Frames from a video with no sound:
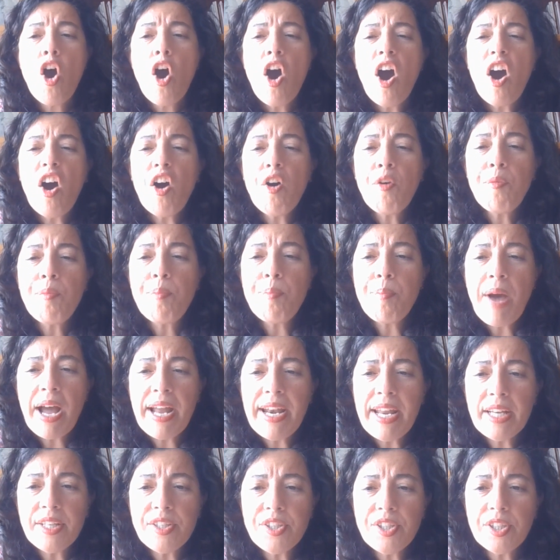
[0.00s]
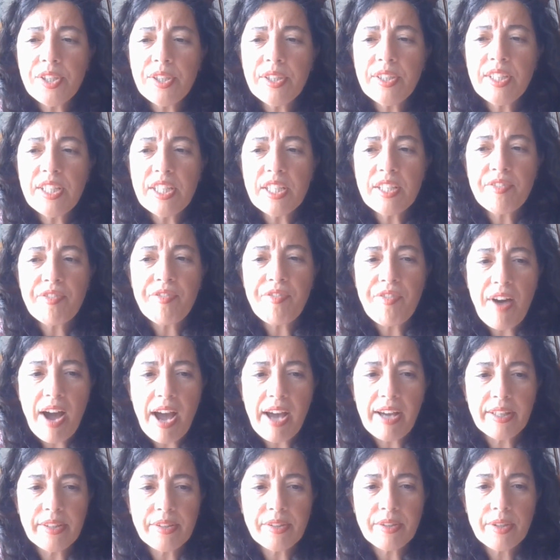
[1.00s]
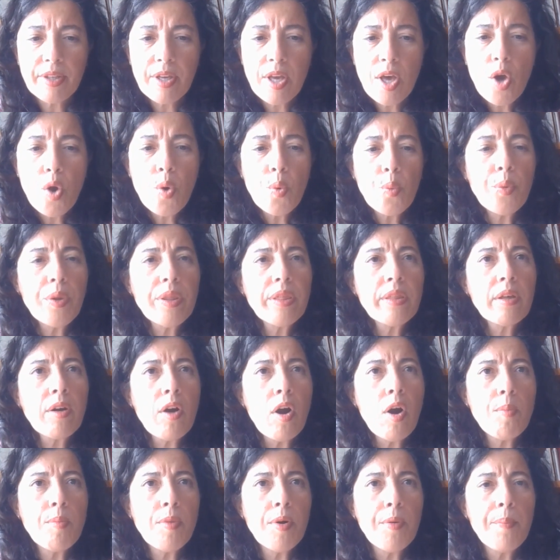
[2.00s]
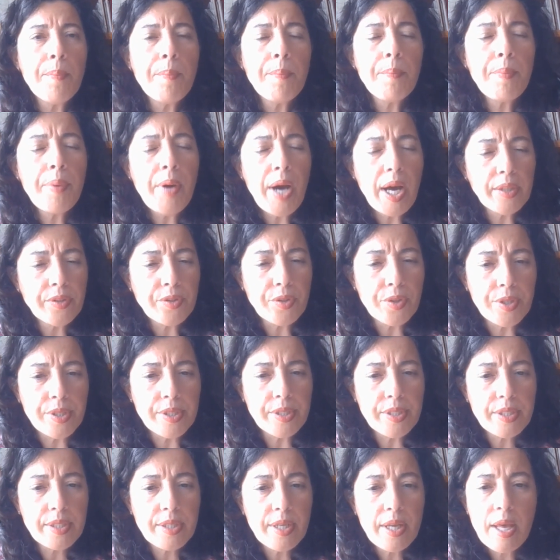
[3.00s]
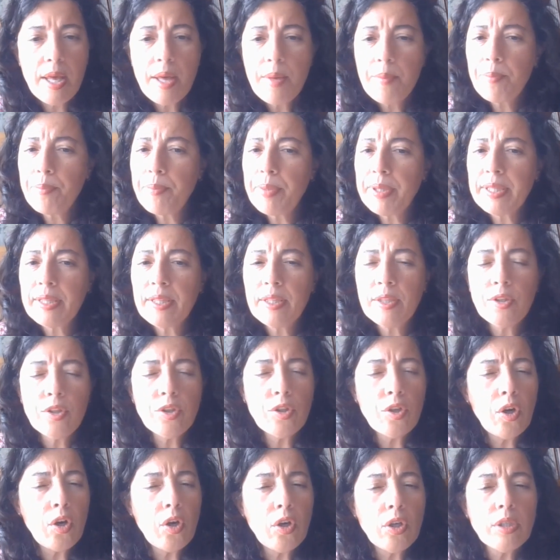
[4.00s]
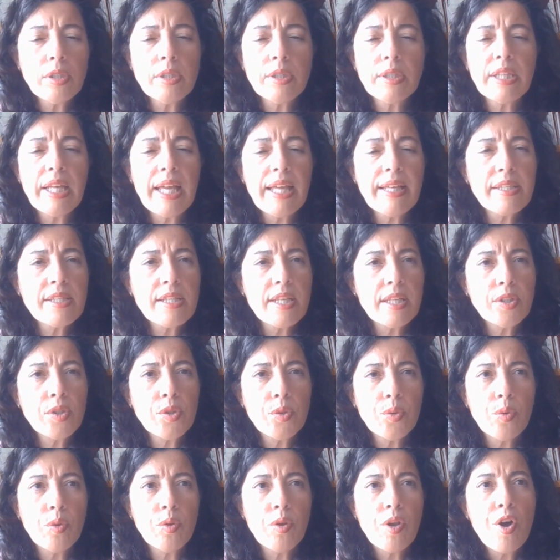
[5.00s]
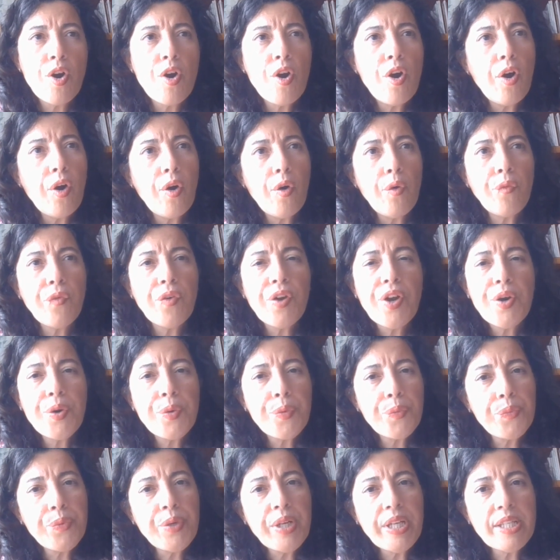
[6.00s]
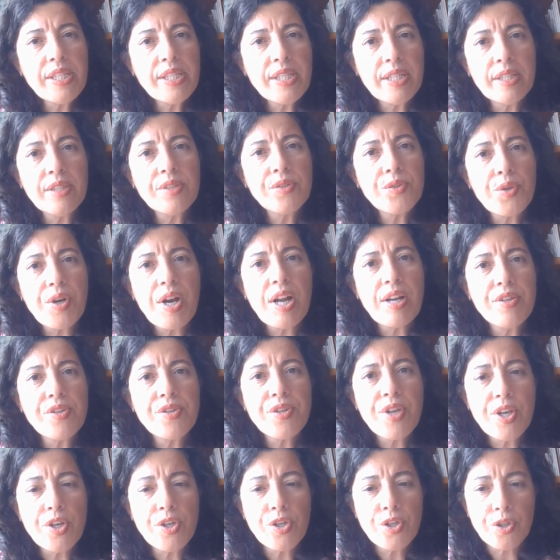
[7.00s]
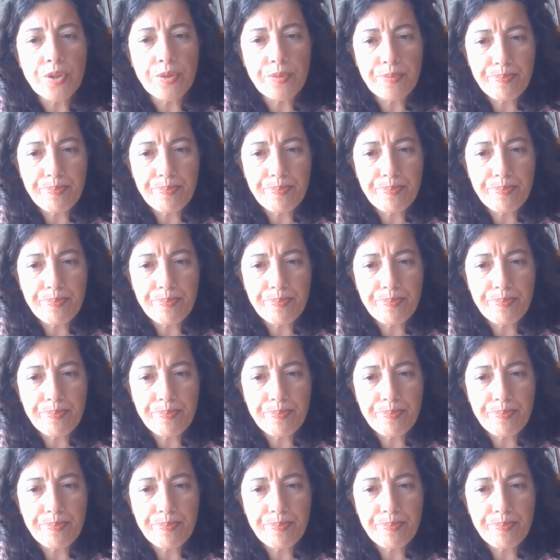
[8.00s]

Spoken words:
of managing this fight with common patterns, but not as a tool of re-centralization.